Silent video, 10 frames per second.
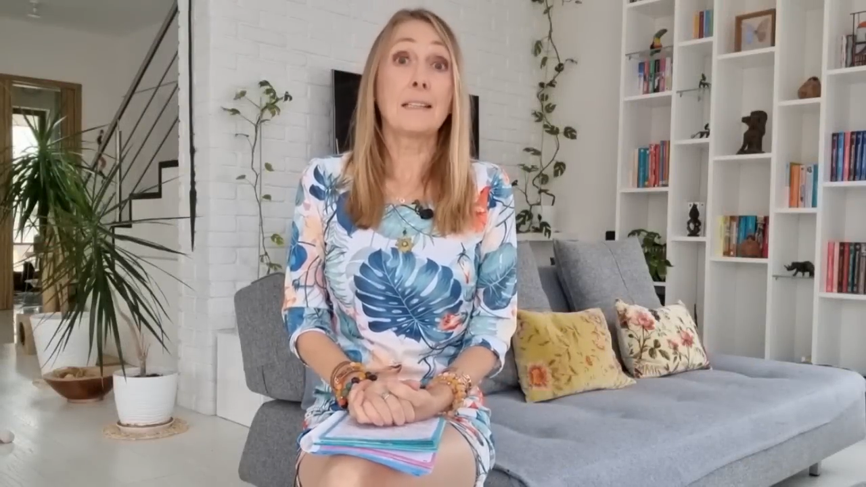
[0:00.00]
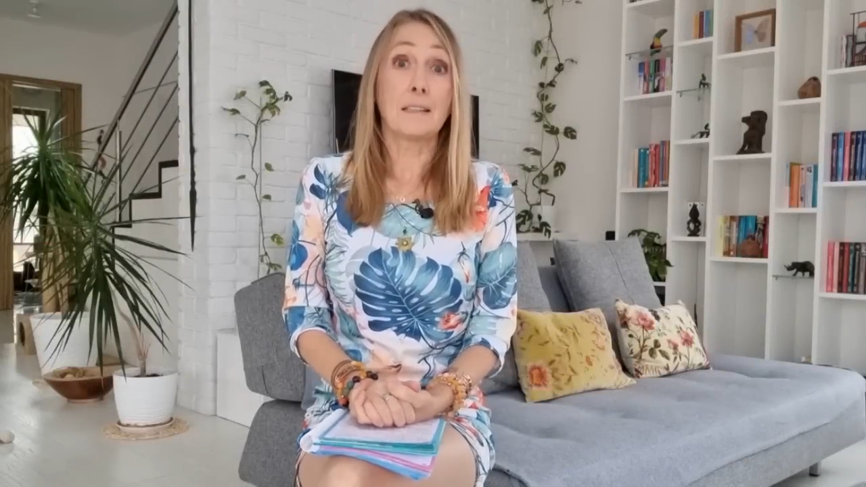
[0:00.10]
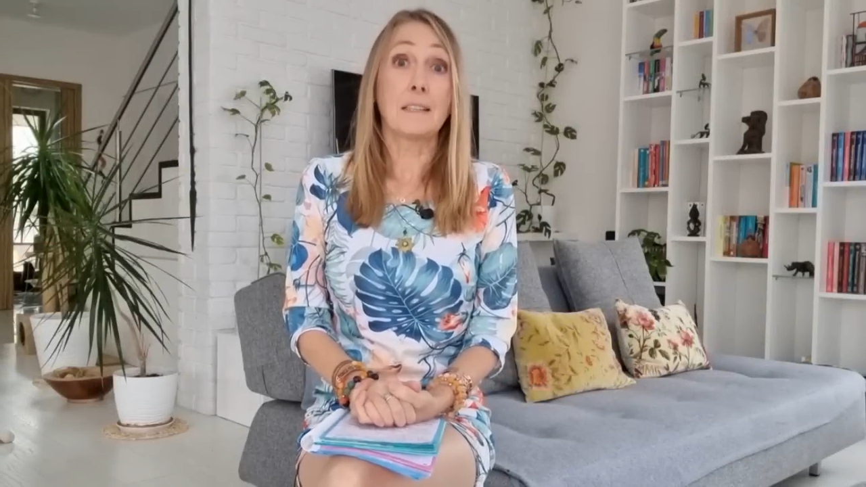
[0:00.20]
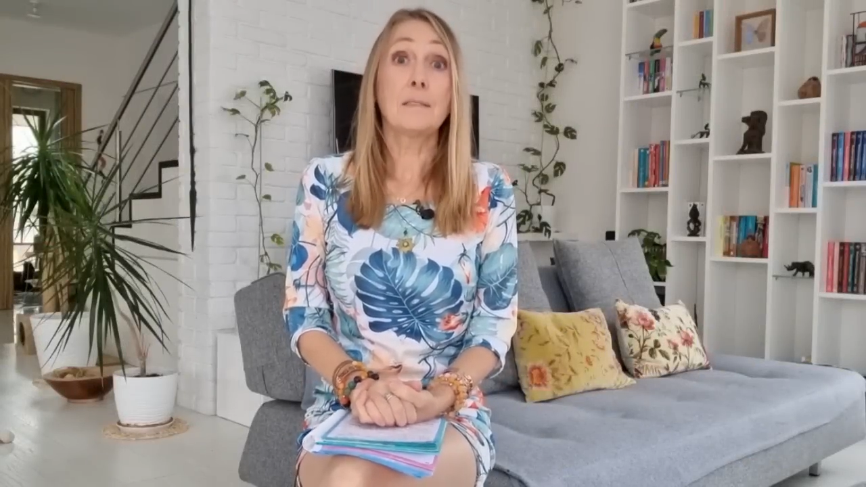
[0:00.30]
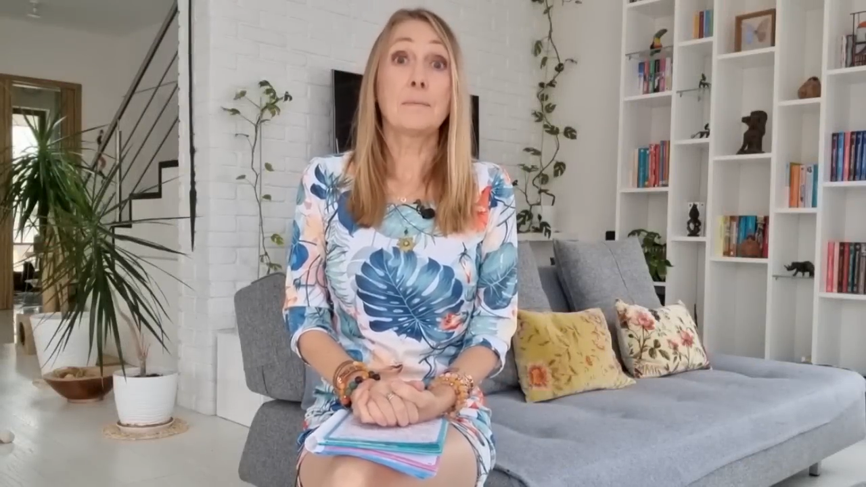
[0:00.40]
the
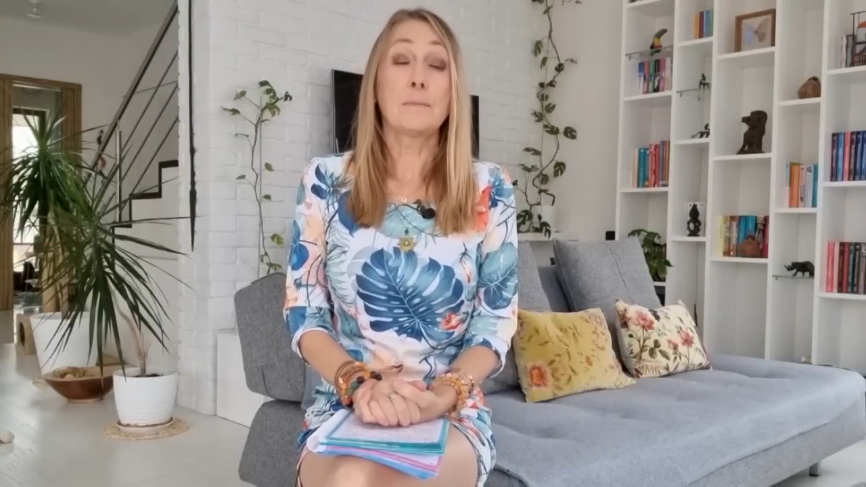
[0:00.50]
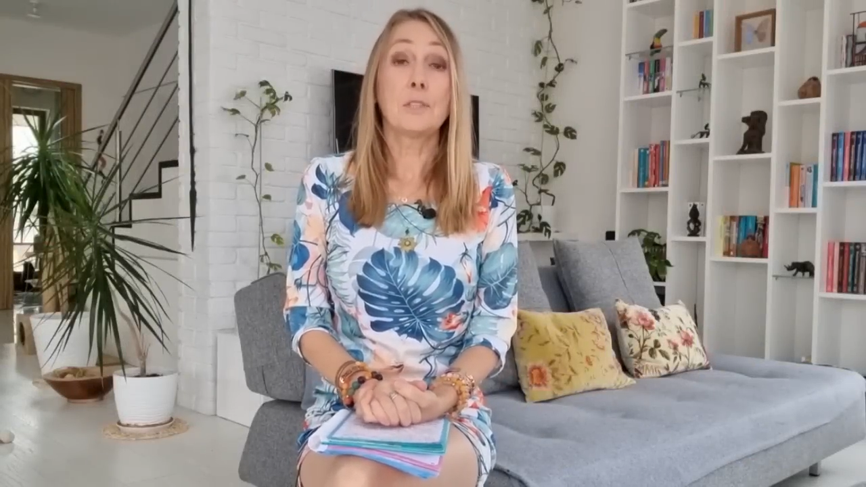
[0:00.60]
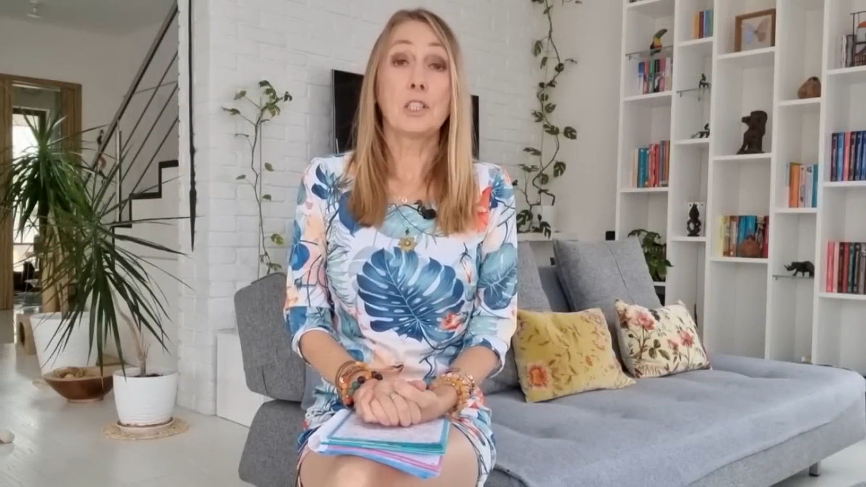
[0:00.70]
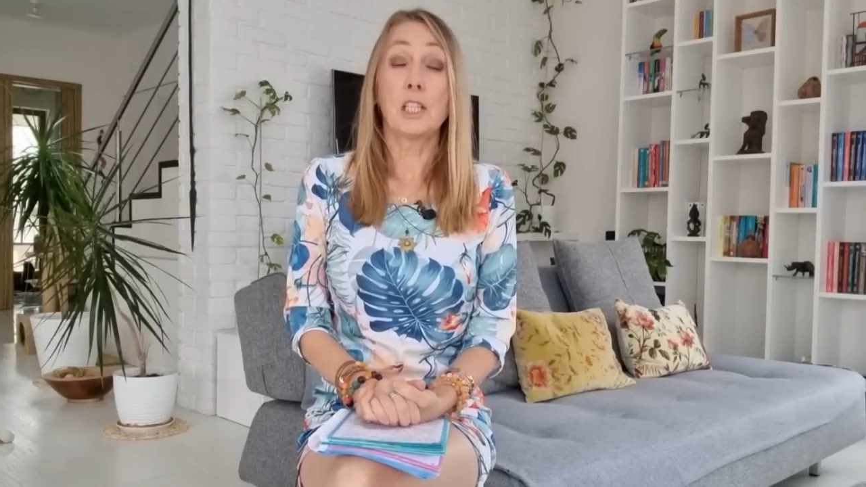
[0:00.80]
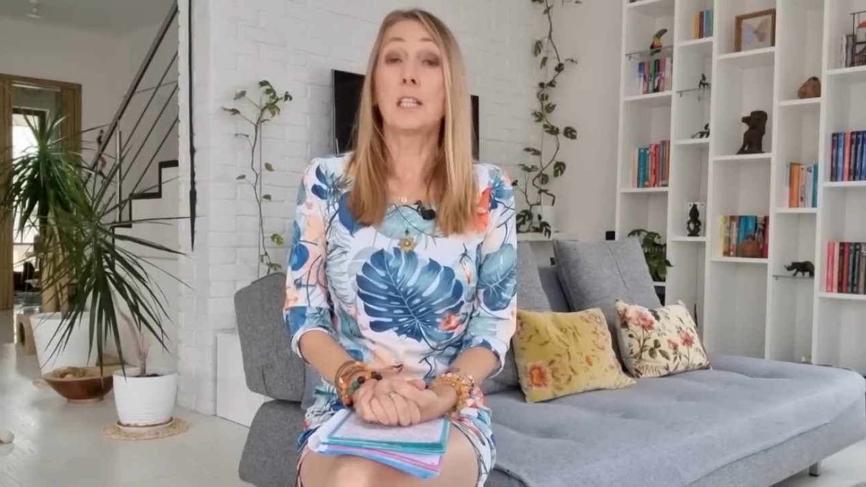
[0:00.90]
first
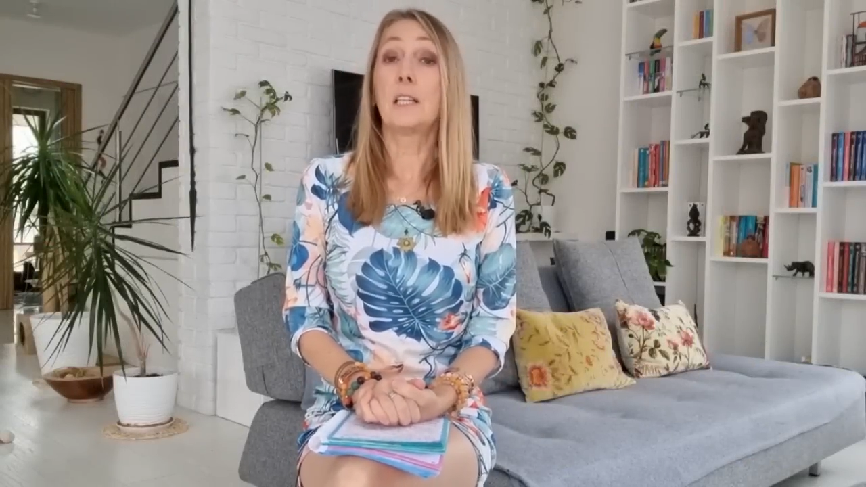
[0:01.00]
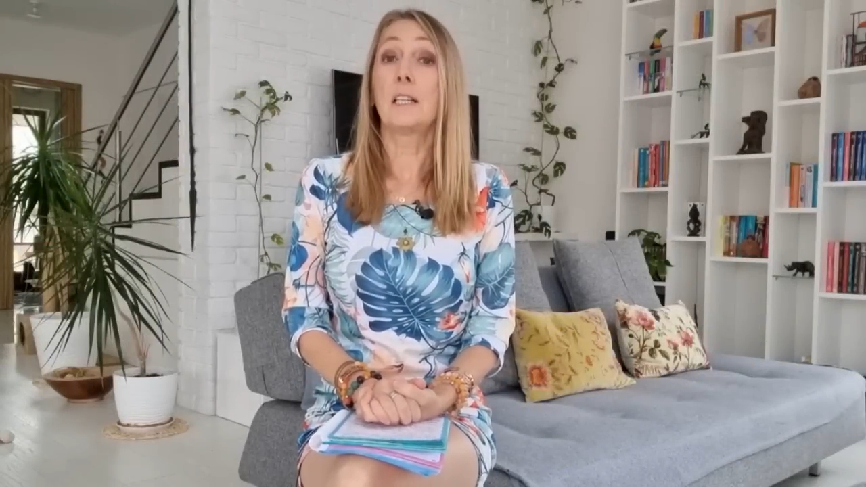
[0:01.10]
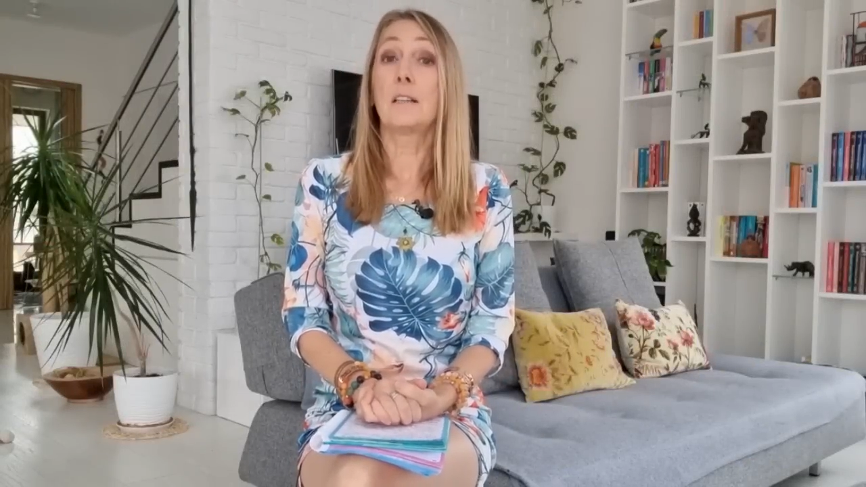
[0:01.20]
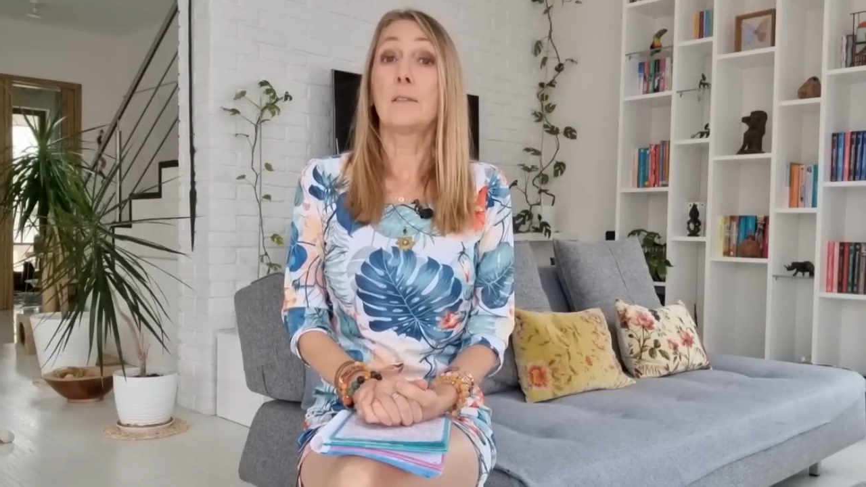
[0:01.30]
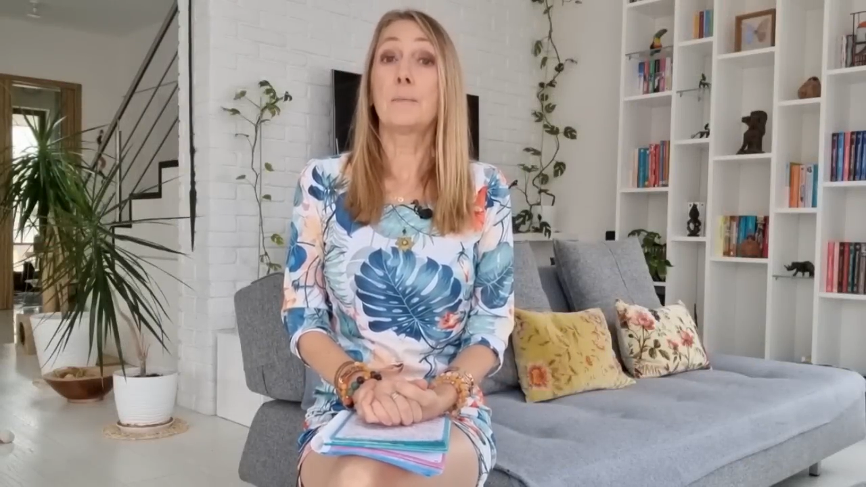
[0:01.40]

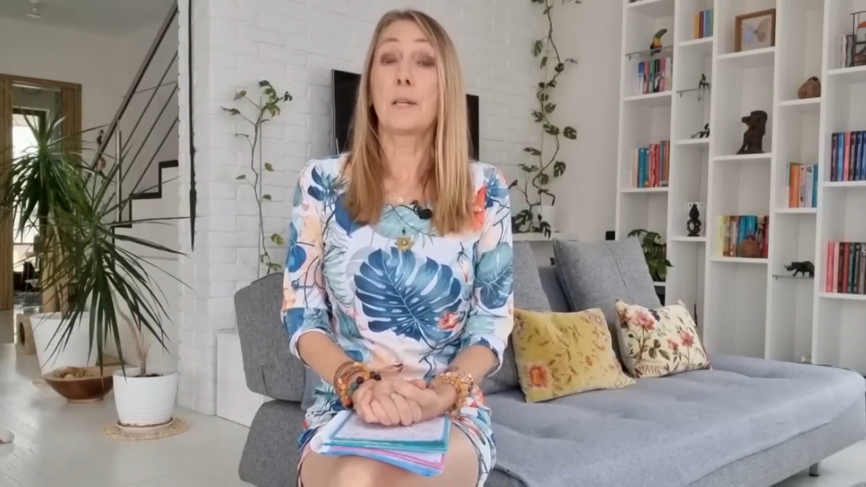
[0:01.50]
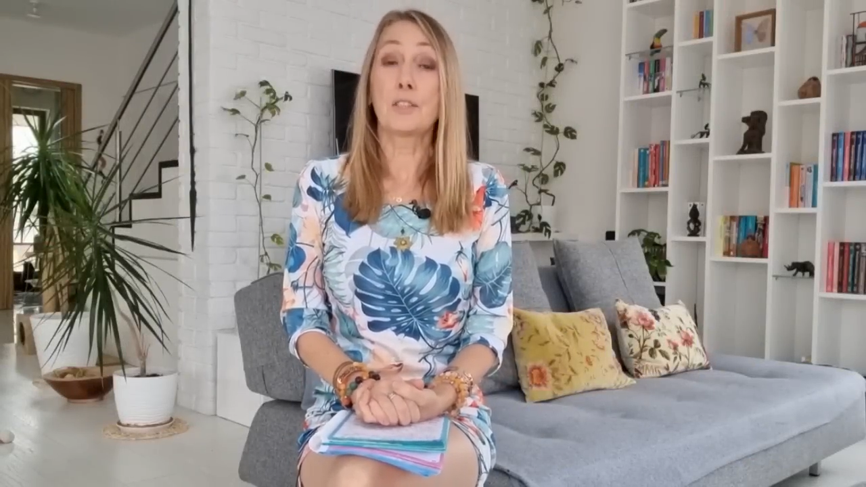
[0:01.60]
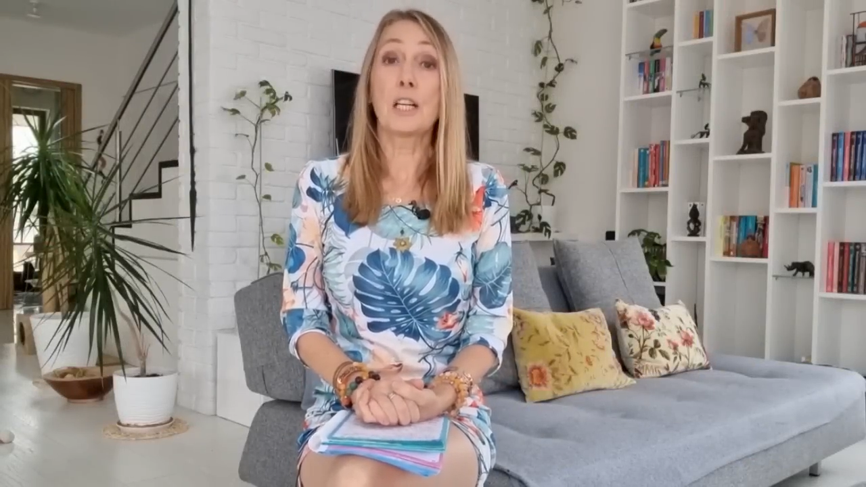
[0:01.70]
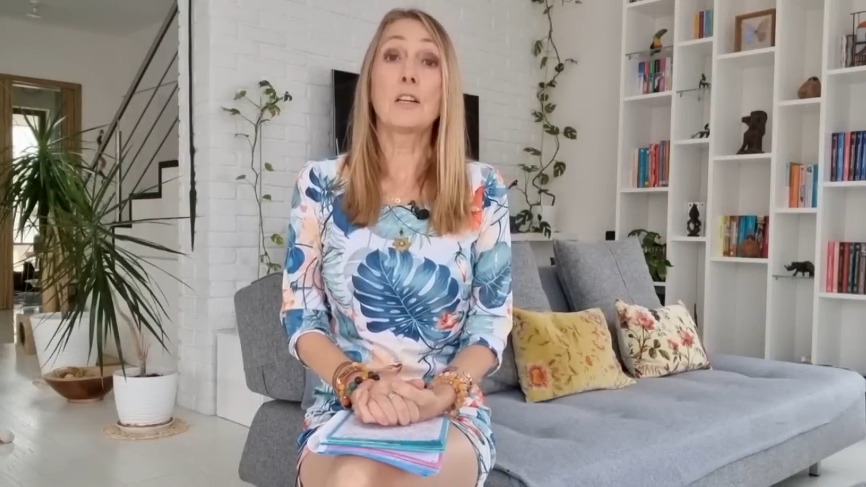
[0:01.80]
antidepressant